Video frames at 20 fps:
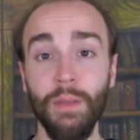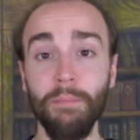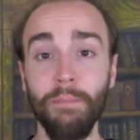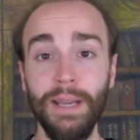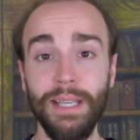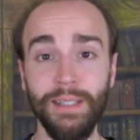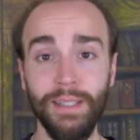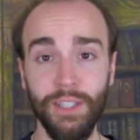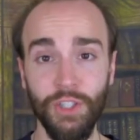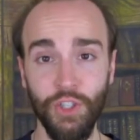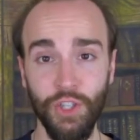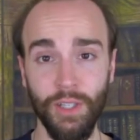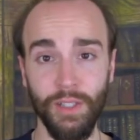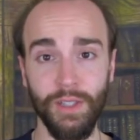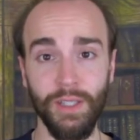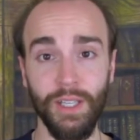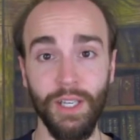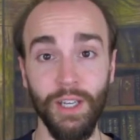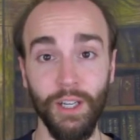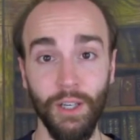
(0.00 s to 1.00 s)
the
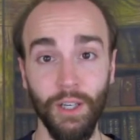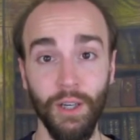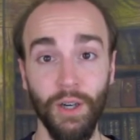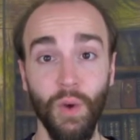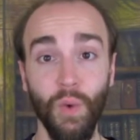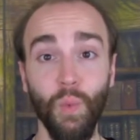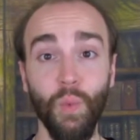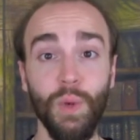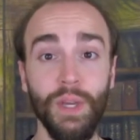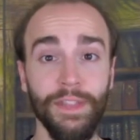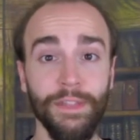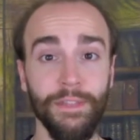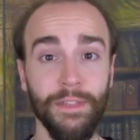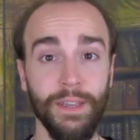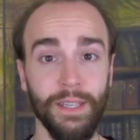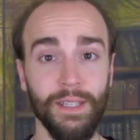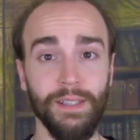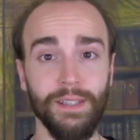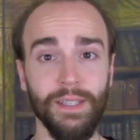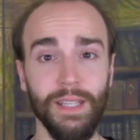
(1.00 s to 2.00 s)
messages here with
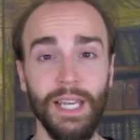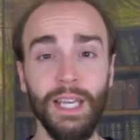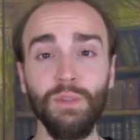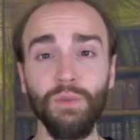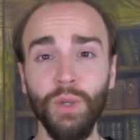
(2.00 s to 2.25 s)
this in